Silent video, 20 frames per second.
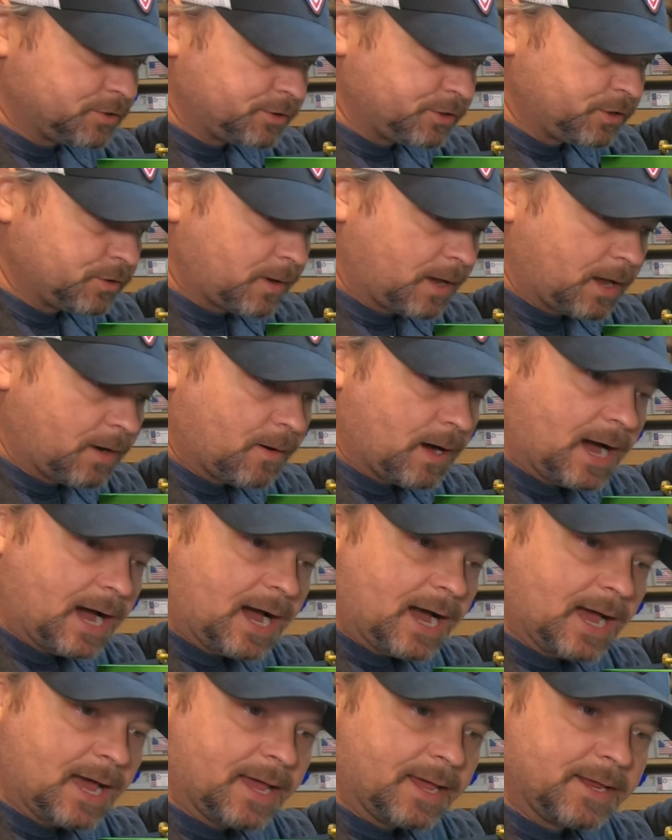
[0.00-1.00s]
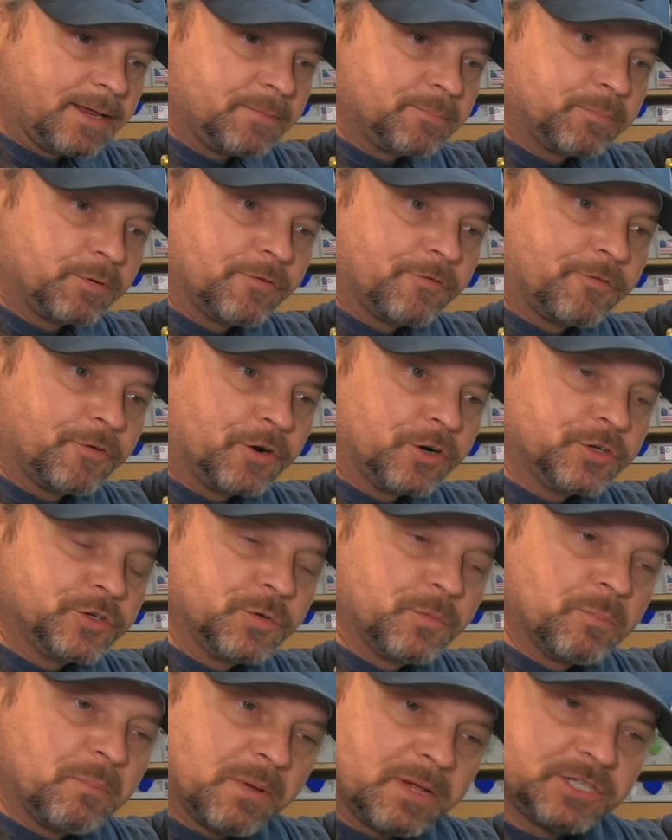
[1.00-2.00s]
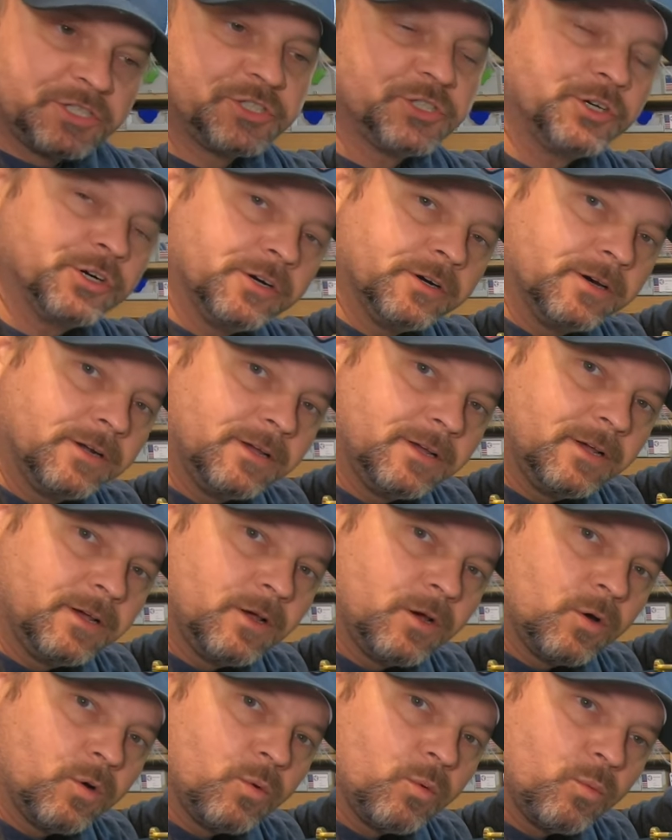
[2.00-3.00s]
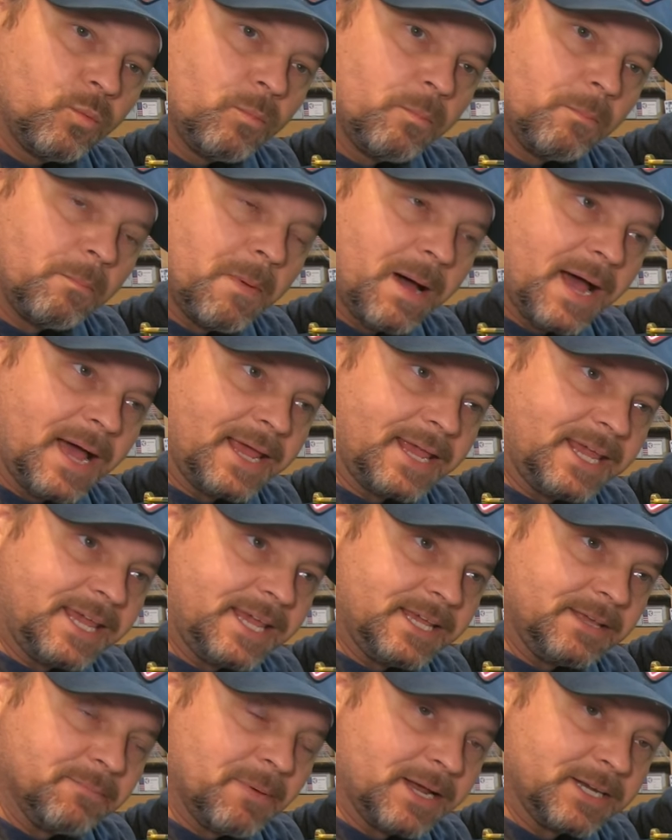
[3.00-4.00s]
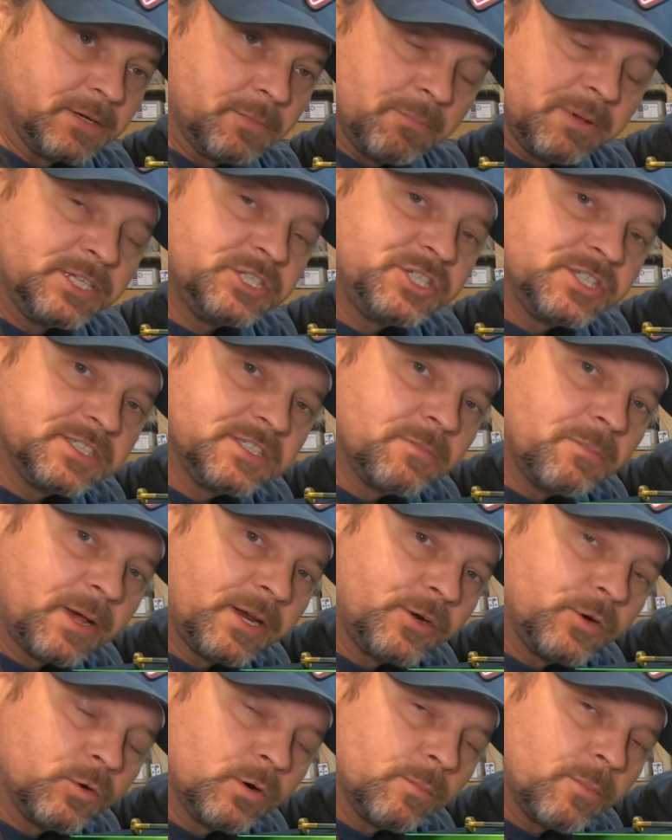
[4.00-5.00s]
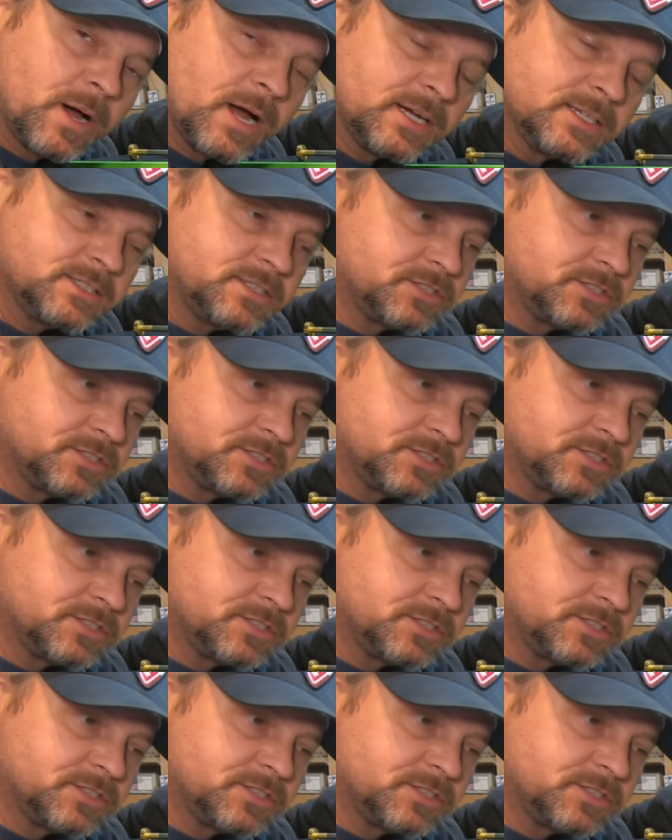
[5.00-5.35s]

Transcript: you how I prefer to measure my dimensions of my drawer box.